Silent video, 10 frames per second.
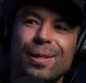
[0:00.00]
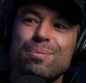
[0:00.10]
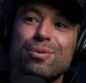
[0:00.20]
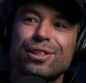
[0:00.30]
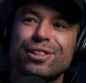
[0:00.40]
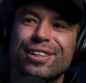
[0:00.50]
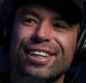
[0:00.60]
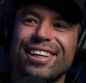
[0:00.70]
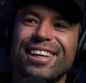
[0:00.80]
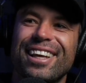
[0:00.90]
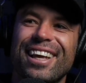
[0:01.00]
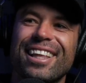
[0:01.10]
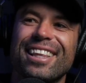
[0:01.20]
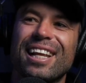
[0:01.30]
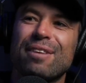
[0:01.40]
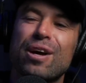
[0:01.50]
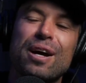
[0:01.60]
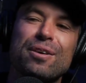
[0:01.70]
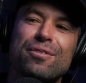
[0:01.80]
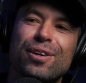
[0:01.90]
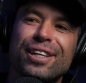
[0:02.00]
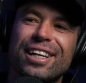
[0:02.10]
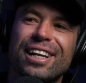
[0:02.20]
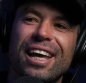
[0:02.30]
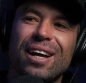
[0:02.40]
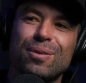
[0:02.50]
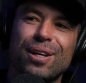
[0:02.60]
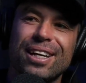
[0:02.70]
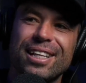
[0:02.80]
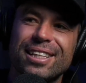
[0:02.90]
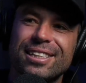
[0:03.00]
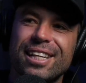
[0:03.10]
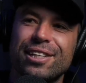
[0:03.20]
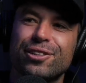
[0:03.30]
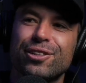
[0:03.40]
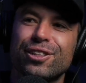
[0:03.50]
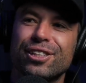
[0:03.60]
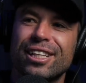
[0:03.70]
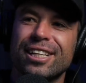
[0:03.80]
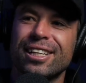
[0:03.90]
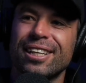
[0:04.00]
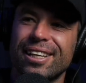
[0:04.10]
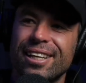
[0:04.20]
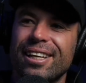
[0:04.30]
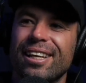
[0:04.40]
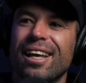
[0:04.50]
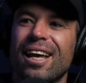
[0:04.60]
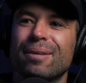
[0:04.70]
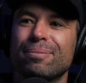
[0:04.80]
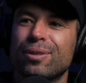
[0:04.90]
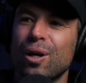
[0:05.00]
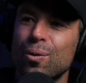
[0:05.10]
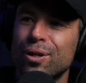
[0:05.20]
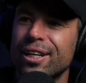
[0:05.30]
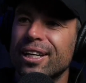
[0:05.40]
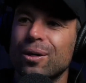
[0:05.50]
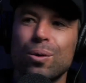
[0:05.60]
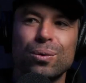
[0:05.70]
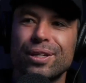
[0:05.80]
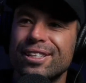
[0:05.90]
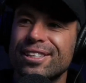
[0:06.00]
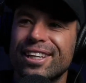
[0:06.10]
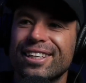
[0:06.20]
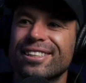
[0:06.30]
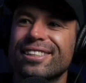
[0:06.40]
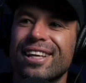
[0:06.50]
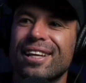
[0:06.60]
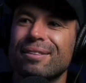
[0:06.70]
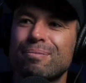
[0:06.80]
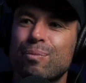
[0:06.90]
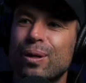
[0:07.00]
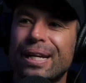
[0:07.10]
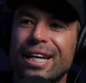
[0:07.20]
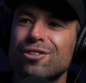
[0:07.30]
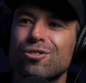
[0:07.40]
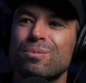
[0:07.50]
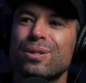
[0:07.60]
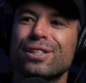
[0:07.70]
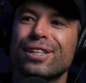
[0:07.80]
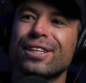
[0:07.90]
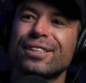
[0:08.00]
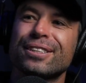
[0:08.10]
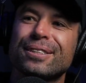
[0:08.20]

like the pressure at that level. How are you finding it now, like in the 10 jersey, goal kicking, all these things that bring extra pressure?